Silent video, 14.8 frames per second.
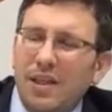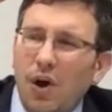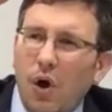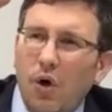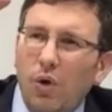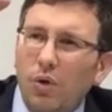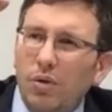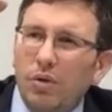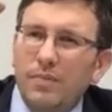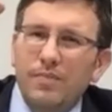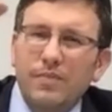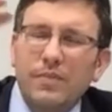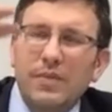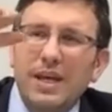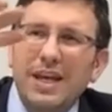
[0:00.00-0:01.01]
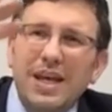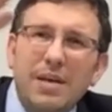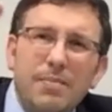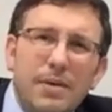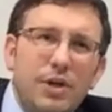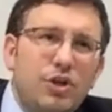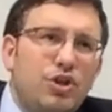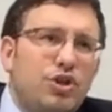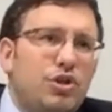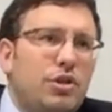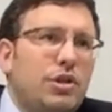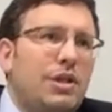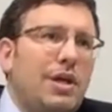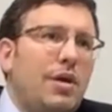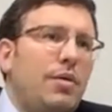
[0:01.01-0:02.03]
whole image
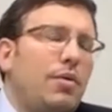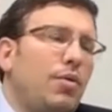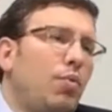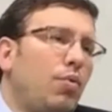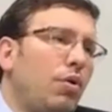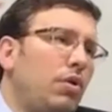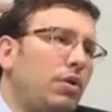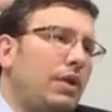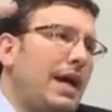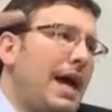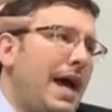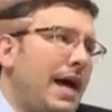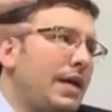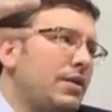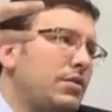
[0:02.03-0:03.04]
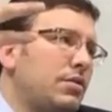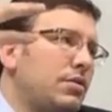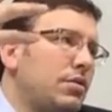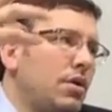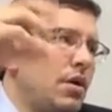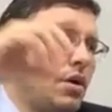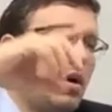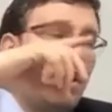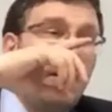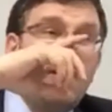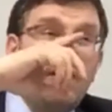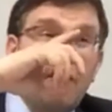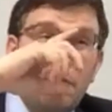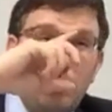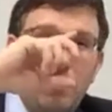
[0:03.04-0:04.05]
that the world has
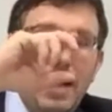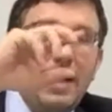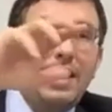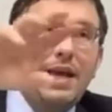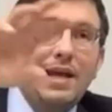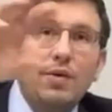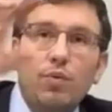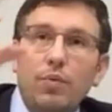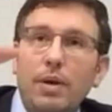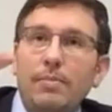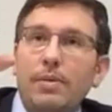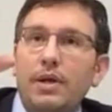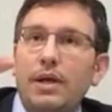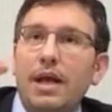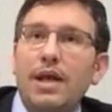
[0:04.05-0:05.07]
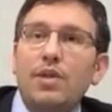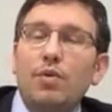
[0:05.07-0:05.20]
of men and women, and the